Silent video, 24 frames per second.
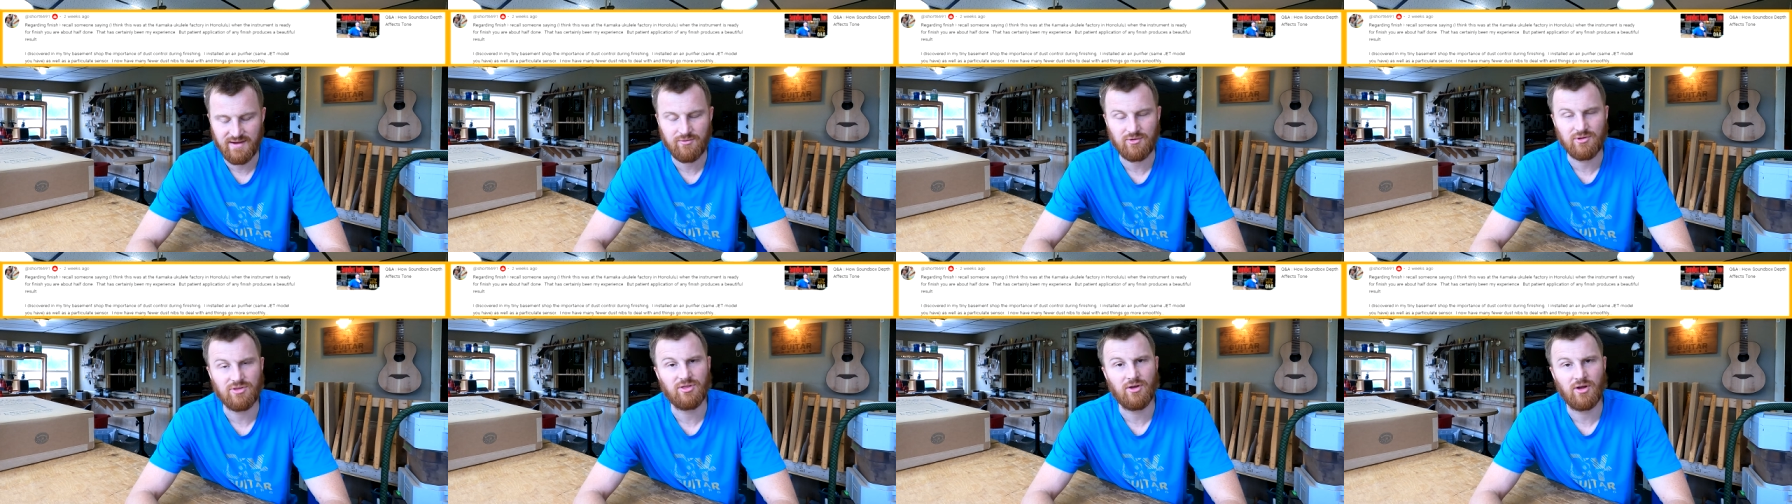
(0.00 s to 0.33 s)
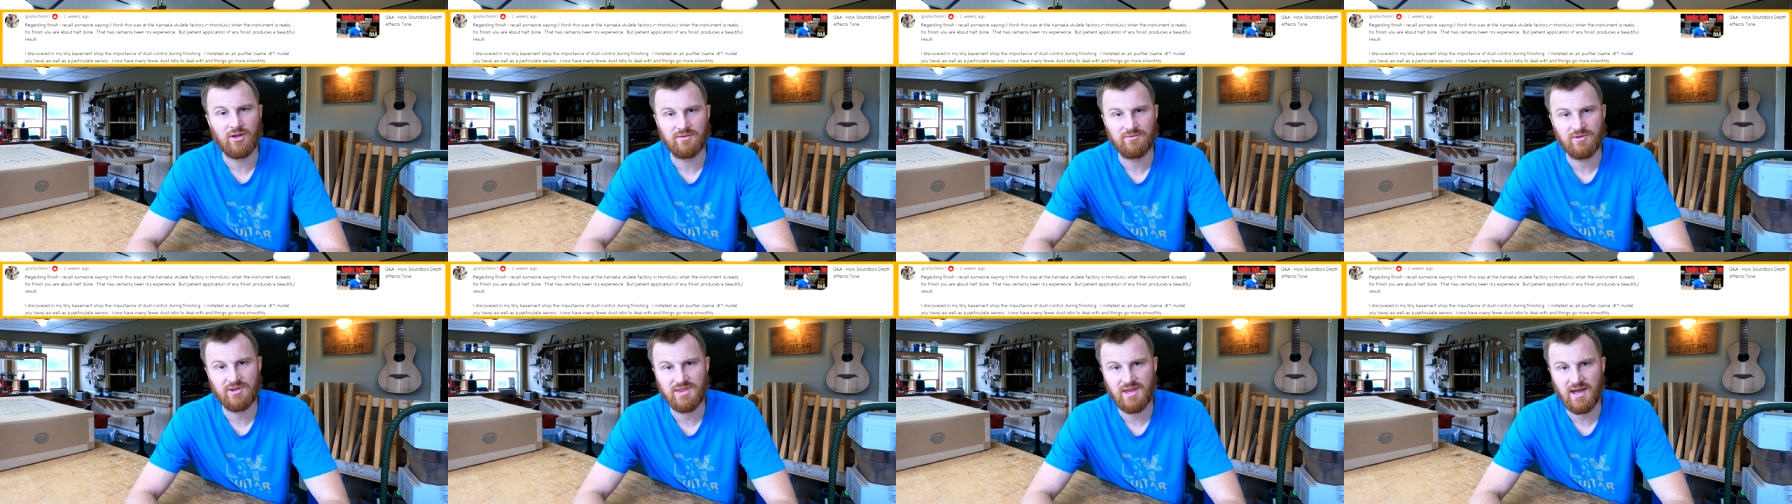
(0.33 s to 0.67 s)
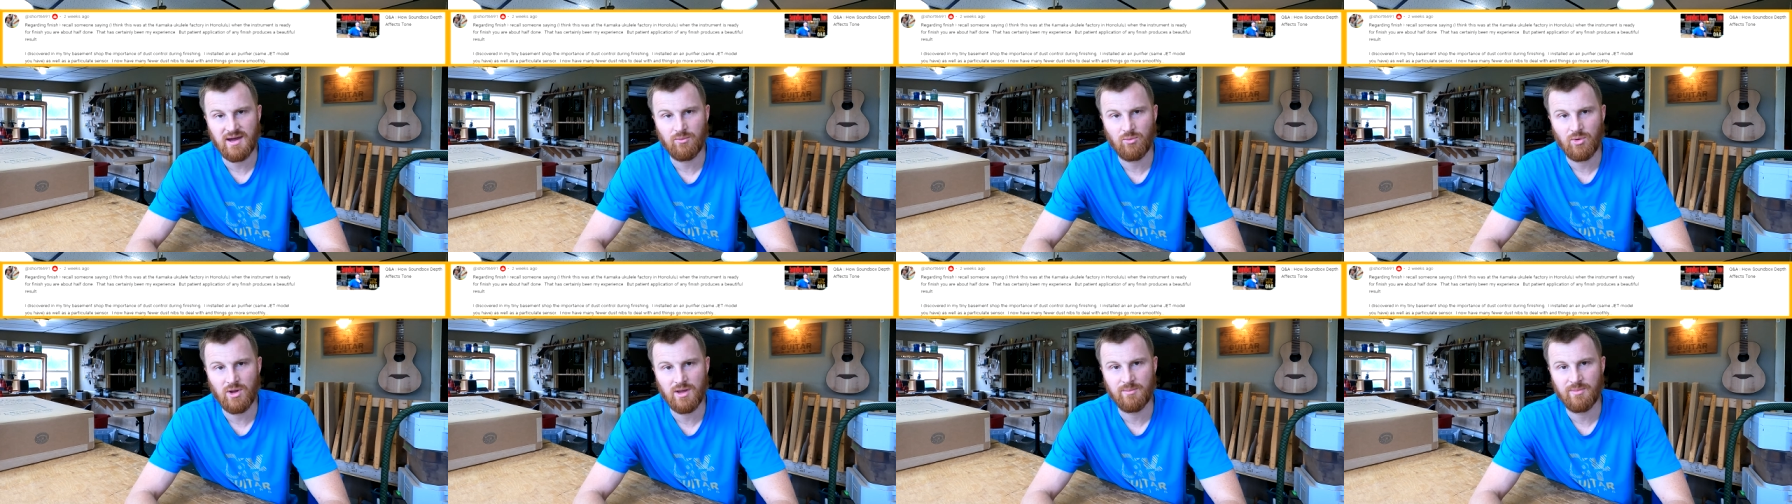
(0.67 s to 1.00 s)
never thought of it
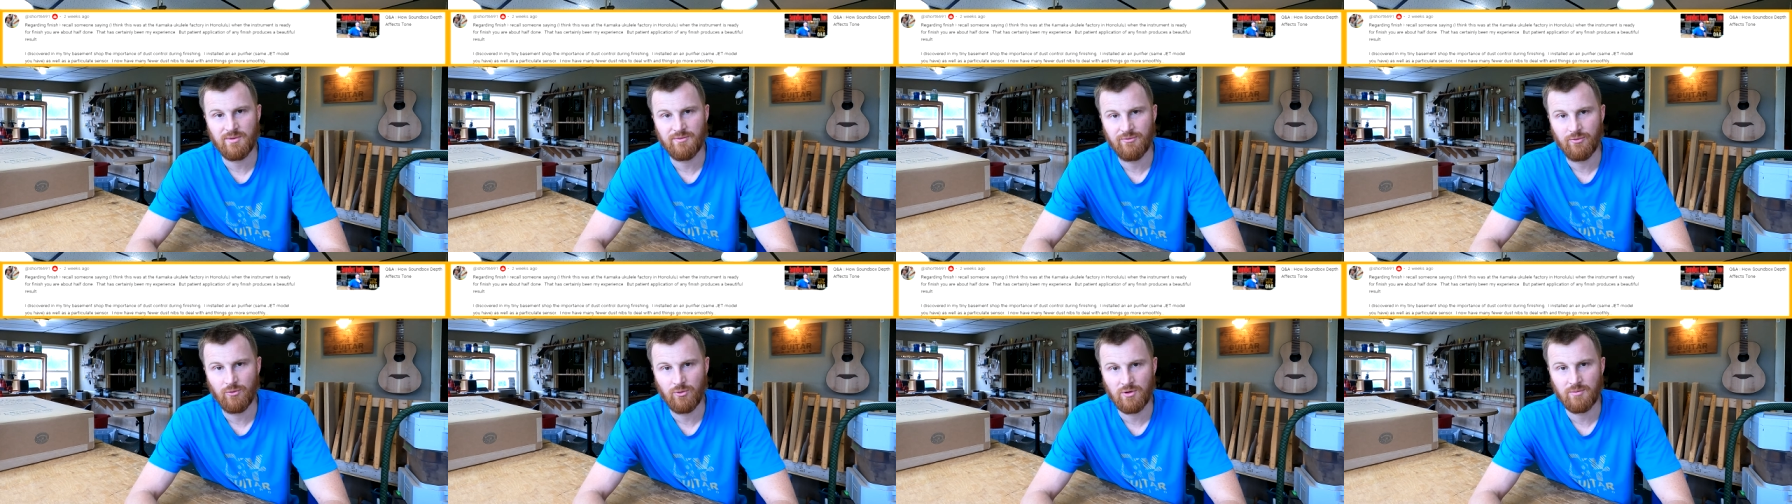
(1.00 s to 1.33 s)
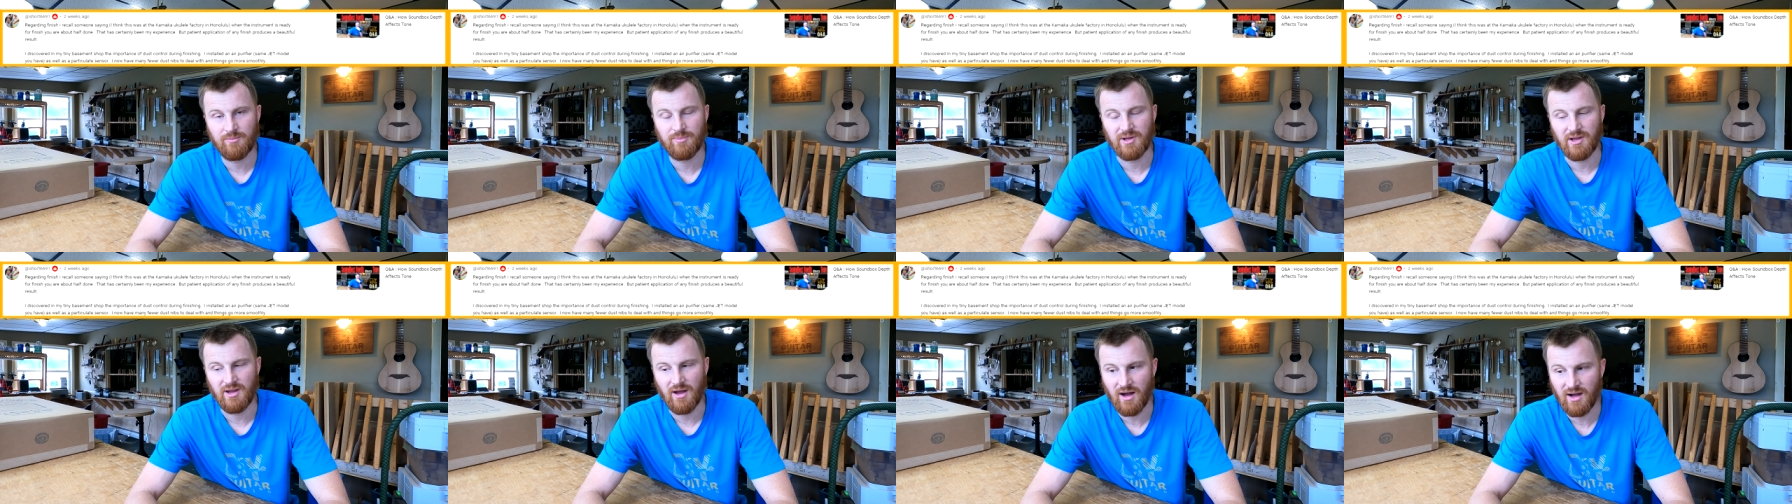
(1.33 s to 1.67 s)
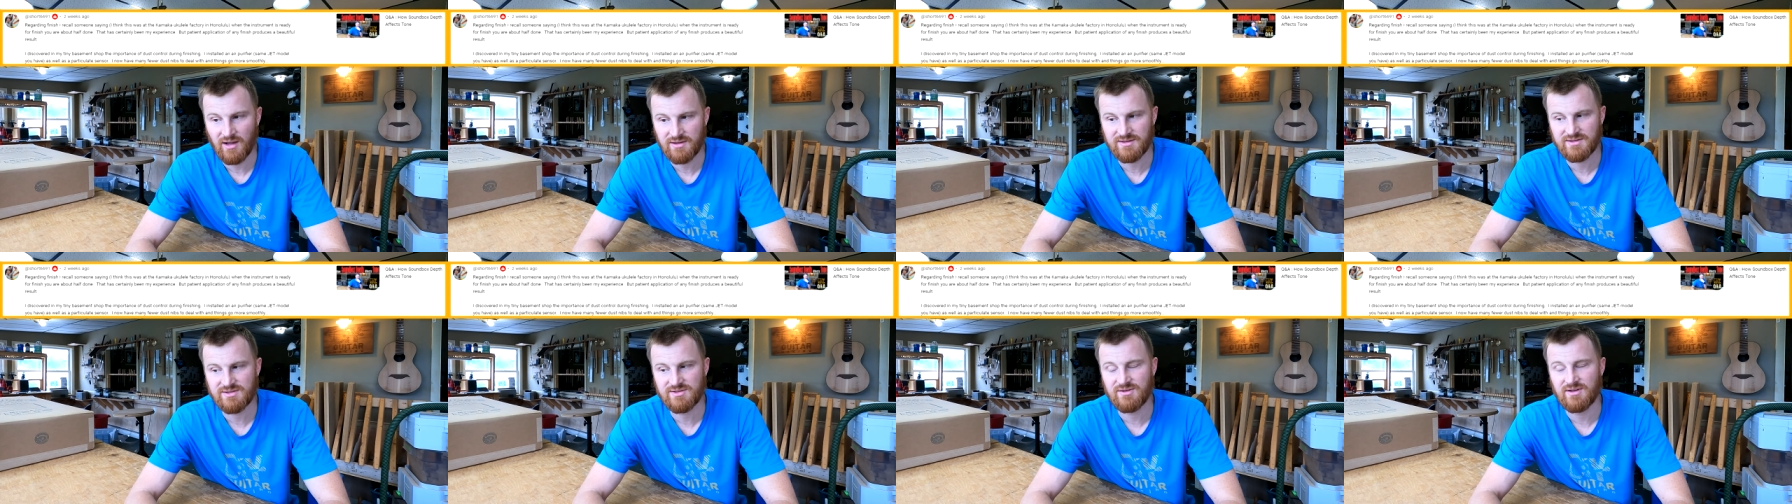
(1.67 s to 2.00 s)
that way before, but
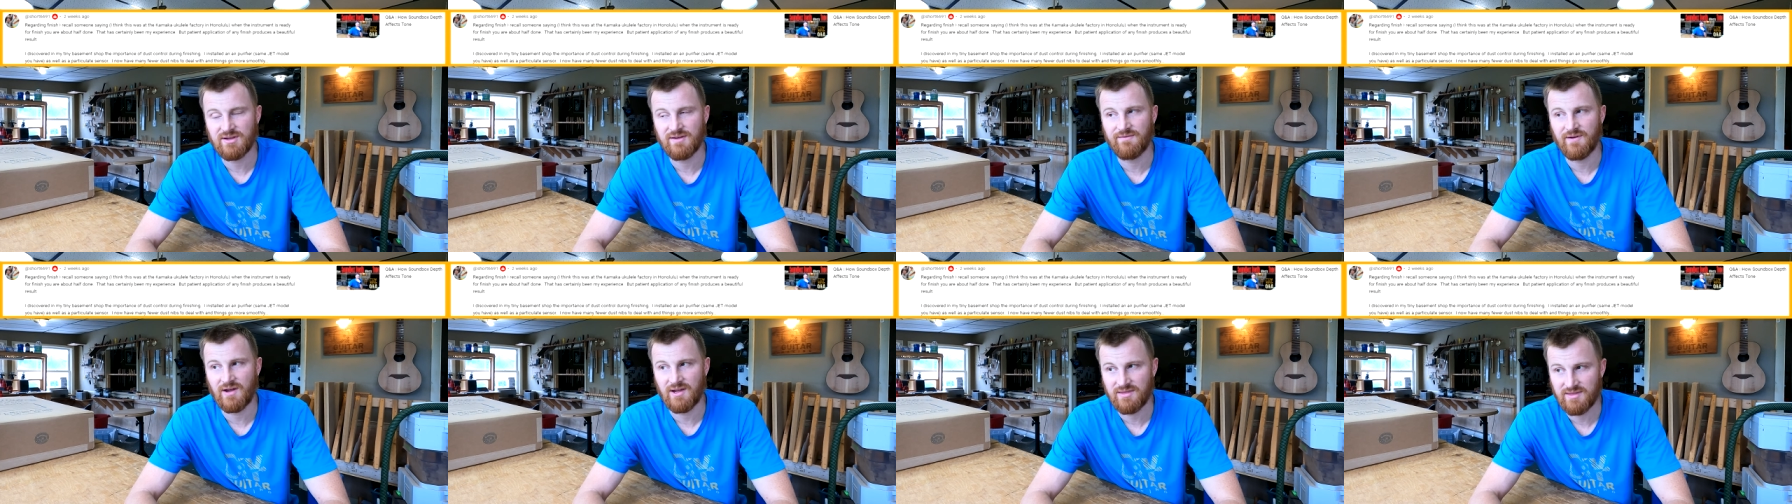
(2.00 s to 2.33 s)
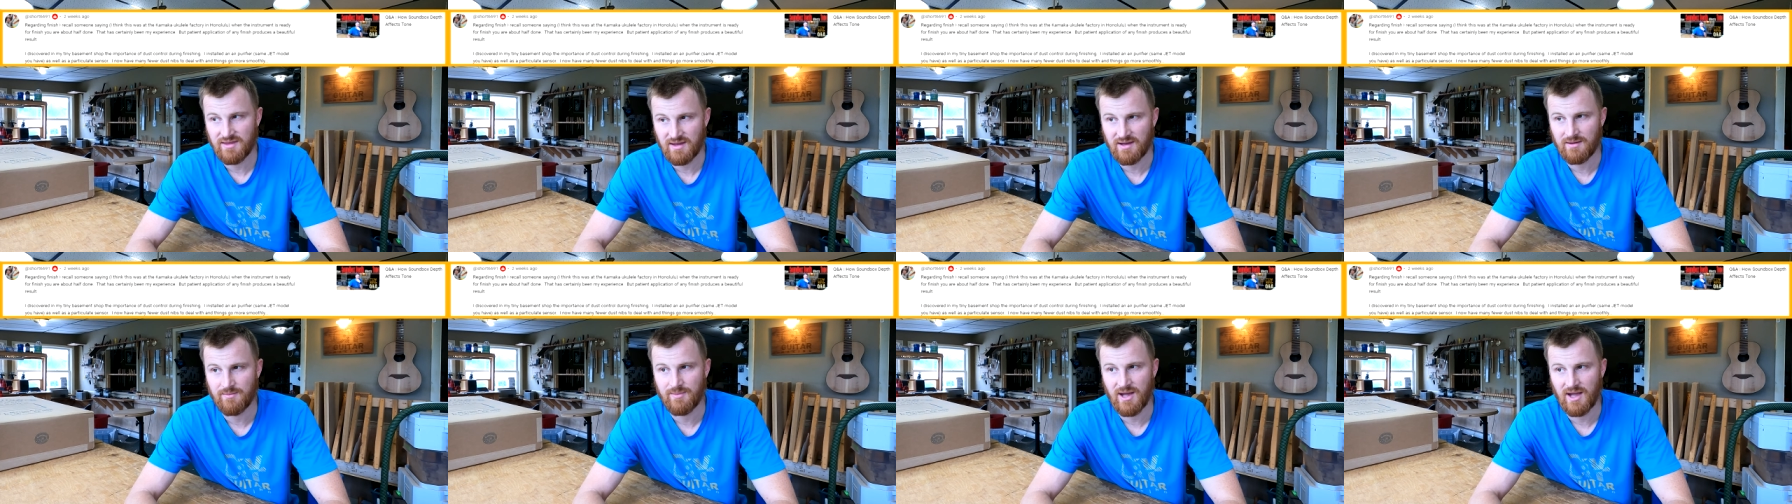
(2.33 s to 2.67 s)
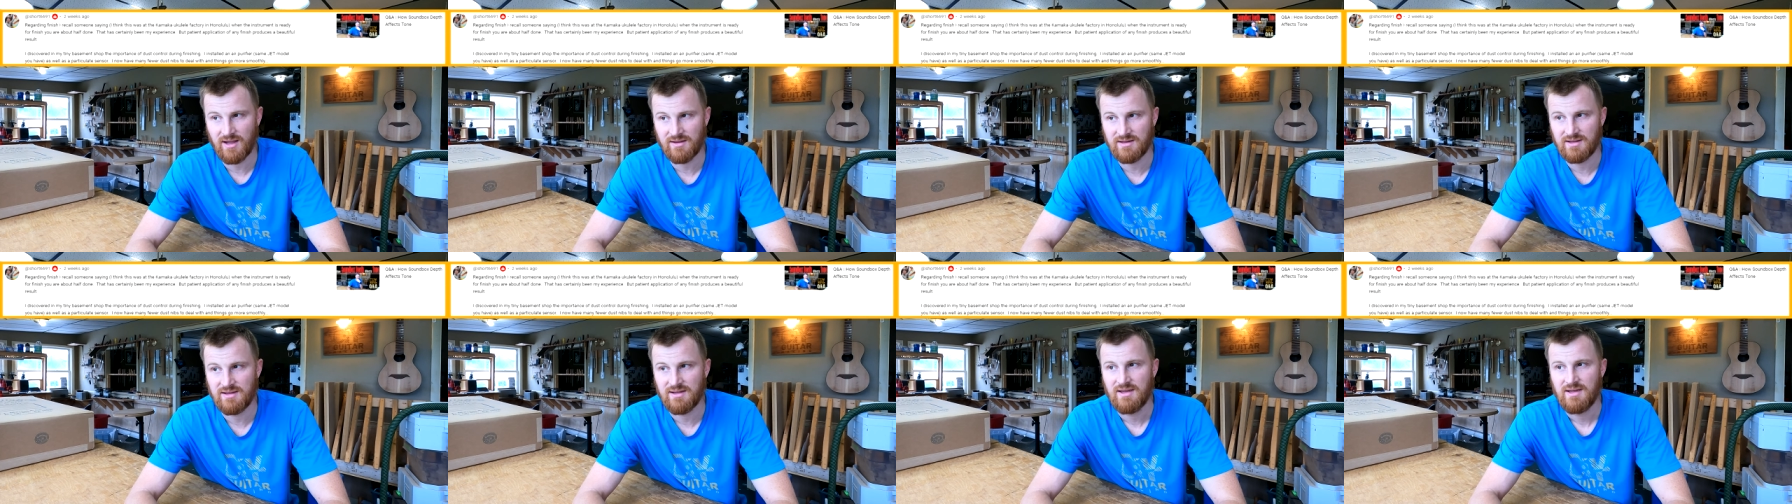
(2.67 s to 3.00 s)
honestly, if I think
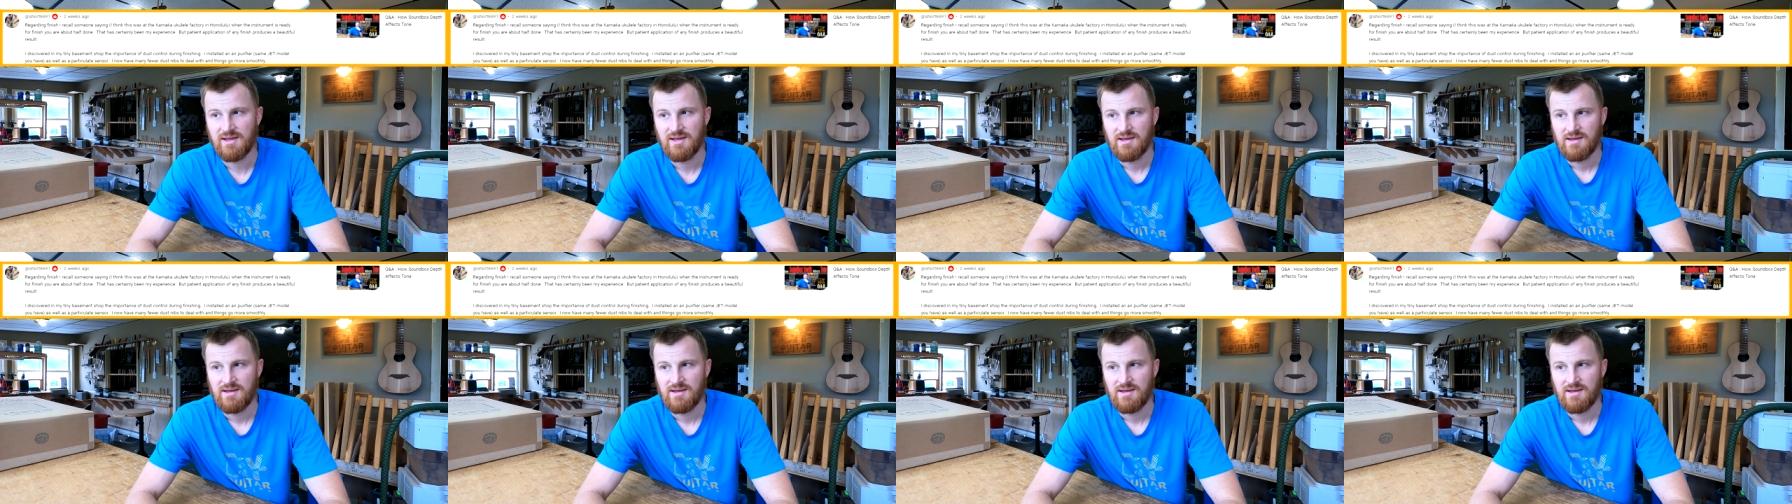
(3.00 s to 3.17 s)
about it,